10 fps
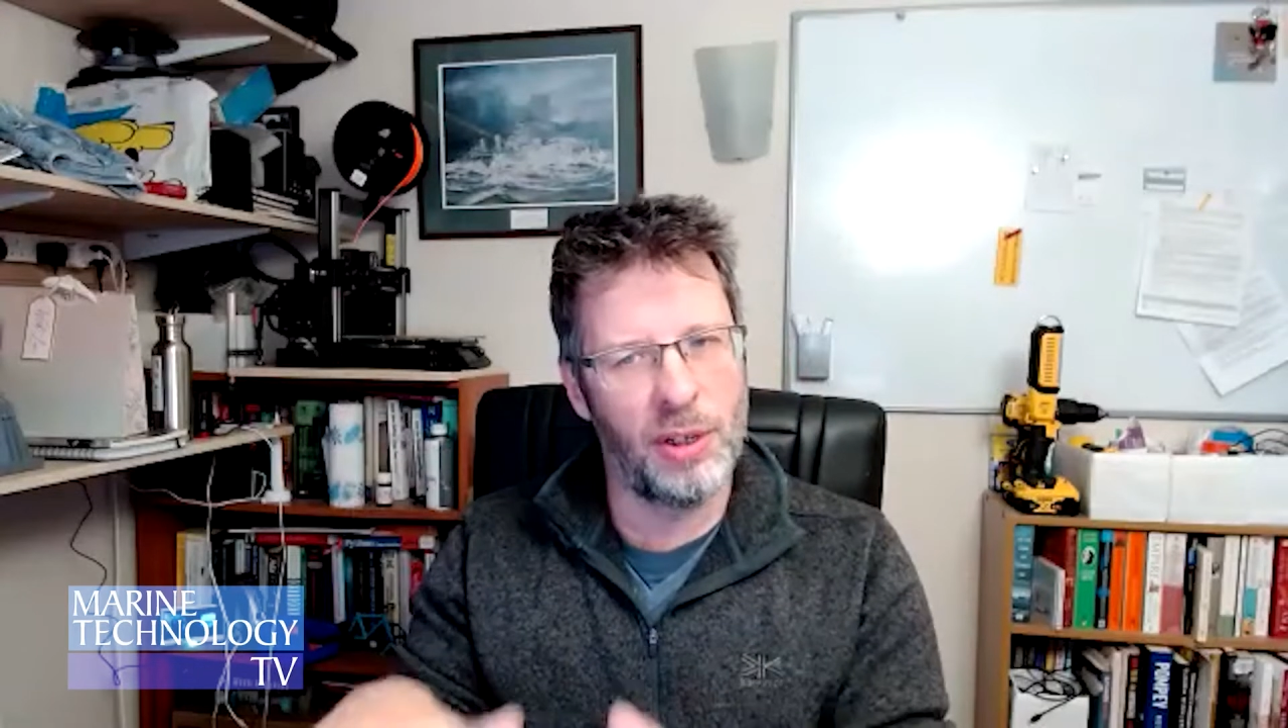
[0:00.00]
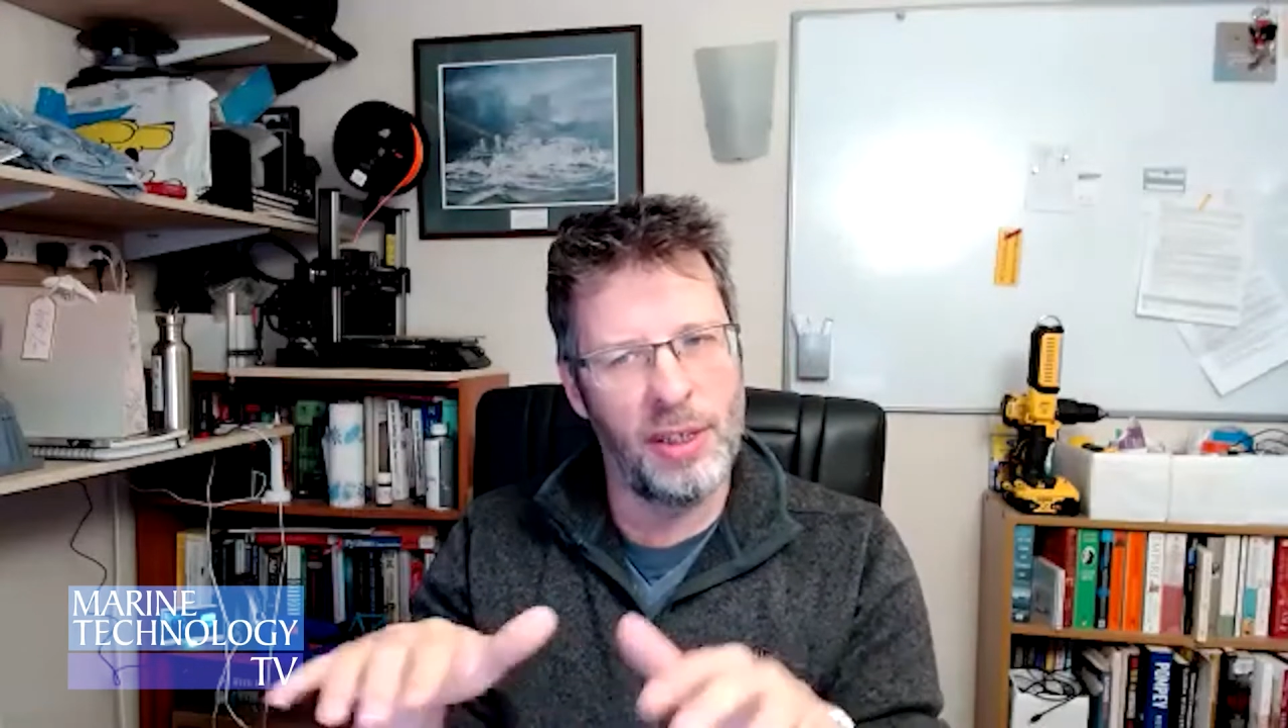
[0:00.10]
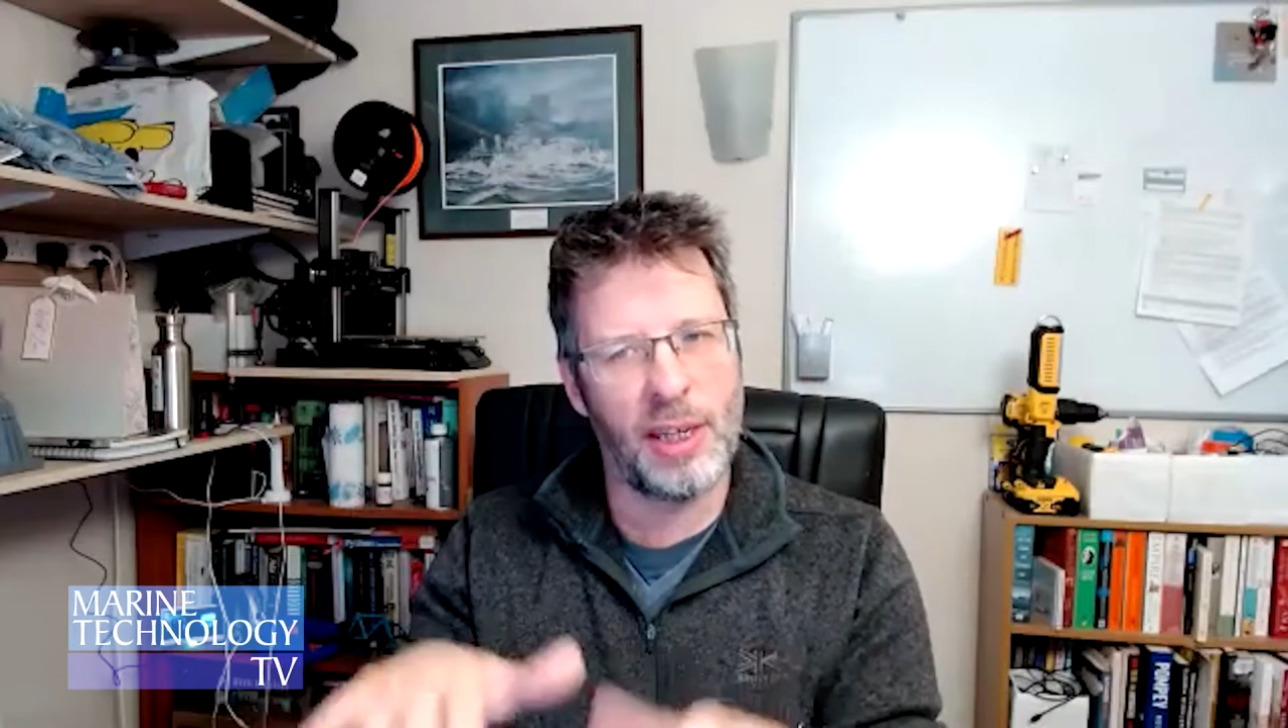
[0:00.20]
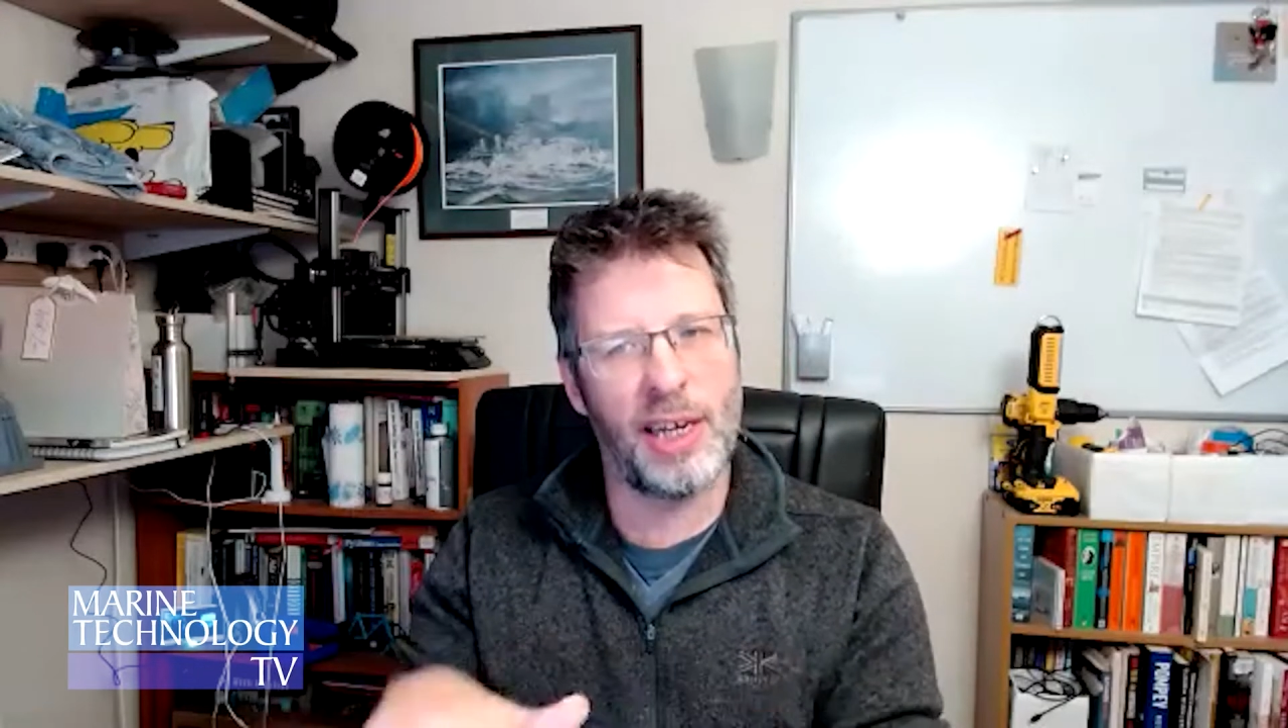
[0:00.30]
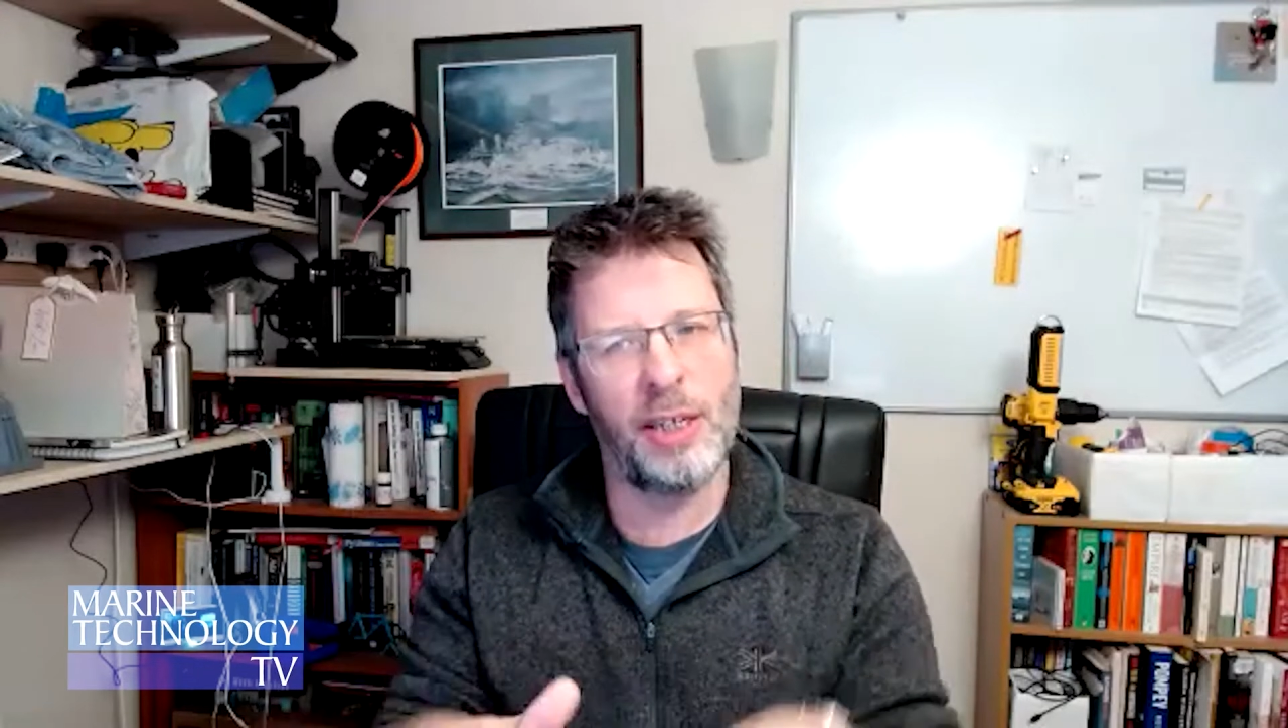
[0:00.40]
In
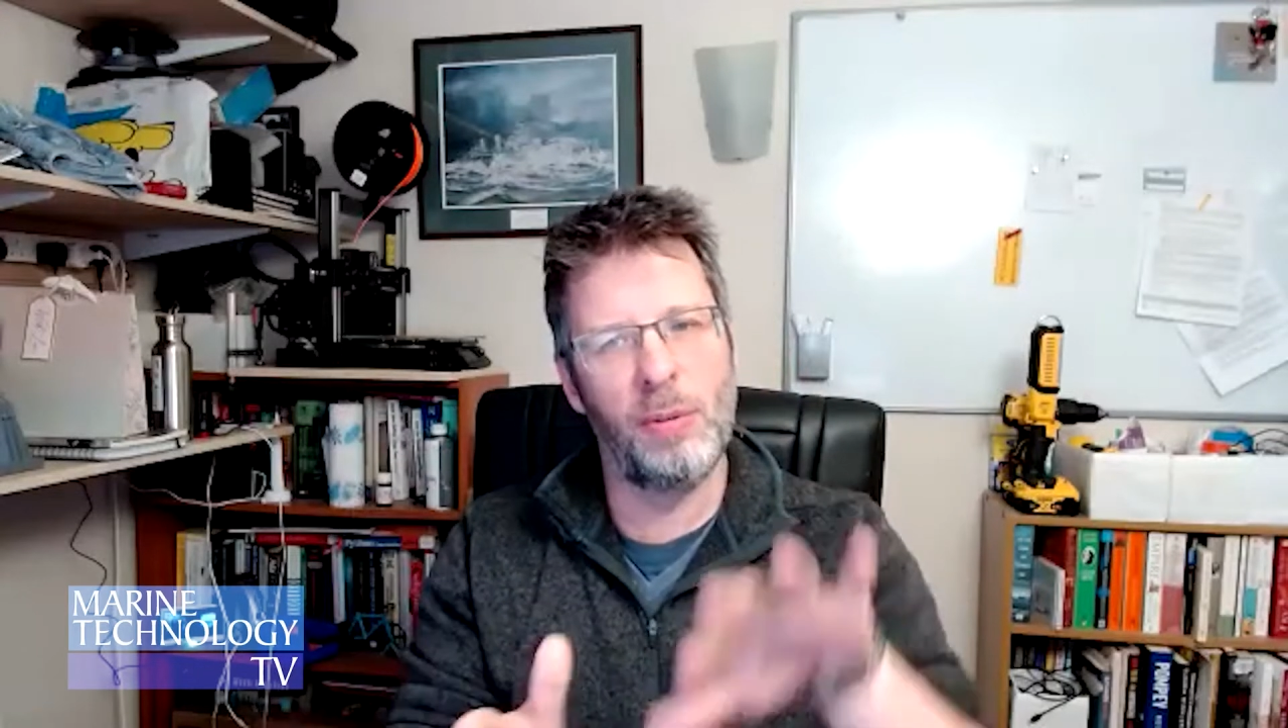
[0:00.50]
this case,